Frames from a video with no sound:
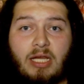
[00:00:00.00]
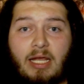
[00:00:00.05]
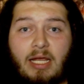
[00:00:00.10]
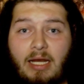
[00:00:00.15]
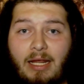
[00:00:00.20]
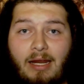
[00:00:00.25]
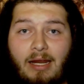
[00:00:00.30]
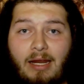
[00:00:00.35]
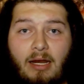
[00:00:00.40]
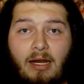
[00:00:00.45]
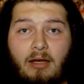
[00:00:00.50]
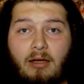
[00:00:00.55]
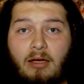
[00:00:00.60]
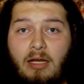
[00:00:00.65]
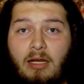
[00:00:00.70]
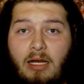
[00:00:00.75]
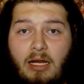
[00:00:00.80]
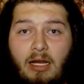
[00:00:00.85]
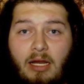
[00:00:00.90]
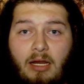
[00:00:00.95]
a hand
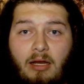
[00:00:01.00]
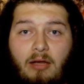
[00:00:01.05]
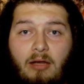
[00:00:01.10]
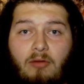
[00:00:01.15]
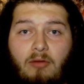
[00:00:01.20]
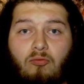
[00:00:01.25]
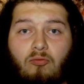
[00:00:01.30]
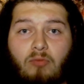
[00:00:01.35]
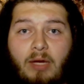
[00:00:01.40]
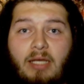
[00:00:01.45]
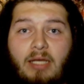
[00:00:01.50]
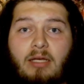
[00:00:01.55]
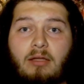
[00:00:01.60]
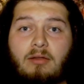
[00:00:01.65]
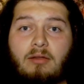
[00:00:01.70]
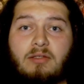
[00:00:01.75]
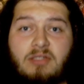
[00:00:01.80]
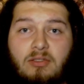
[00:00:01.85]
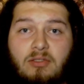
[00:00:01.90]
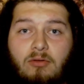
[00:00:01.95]
in writing the
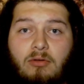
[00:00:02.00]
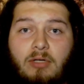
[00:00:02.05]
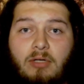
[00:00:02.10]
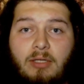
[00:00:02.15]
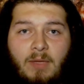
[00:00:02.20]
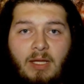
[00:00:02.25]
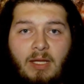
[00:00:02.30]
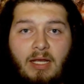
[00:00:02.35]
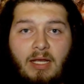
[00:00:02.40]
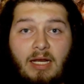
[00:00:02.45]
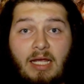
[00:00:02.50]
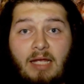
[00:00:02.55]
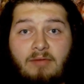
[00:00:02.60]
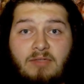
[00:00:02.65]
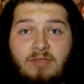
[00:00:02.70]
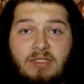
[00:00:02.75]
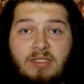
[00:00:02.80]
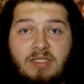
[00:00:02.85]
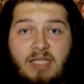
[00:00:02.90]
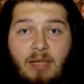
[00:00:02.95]
story. And I have to
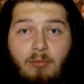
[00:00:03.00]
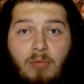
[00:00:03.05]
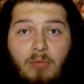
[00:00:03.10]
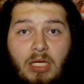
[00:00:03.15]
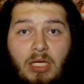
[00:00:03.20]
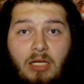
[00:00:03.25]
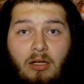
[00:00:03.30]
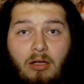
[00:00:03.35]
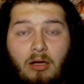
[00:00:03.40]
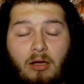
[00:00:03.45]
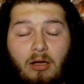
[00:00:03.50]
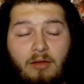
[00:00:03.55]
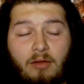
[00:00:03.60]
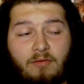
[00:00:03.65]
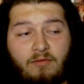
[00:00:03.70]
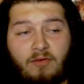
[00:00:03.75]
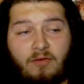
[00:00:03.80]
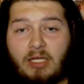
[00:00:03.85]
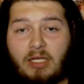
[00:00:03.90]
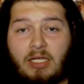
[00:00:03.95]
say, Mia Goth
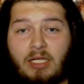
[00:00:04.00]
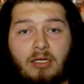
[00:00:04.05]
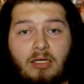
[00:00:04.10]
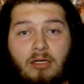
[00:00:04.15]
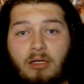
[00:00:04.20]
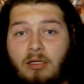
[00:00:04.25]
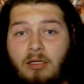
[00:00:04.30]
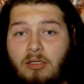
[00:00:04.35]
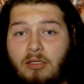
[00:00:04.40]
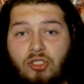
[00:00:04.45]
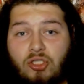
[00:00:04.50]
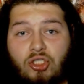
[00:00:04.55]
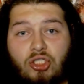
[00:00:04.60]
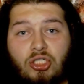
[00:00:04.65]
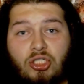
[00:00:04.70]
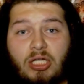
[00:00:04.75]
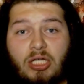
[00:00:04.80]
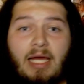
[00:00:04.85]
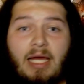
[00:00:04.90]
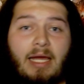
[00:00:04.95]
fucking
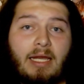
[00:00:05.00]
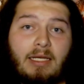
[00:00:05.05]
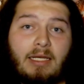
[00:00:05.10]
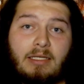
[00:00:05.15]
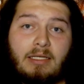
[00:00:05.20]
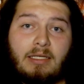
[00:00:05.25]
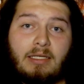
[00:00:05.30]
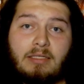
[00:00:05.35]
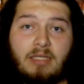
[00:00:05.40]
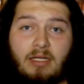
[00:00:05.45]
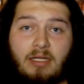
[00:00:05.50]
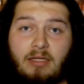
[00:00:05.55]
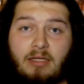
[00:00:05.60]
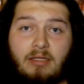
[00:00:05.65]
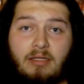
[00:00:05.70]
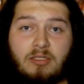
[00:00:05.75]
shines in this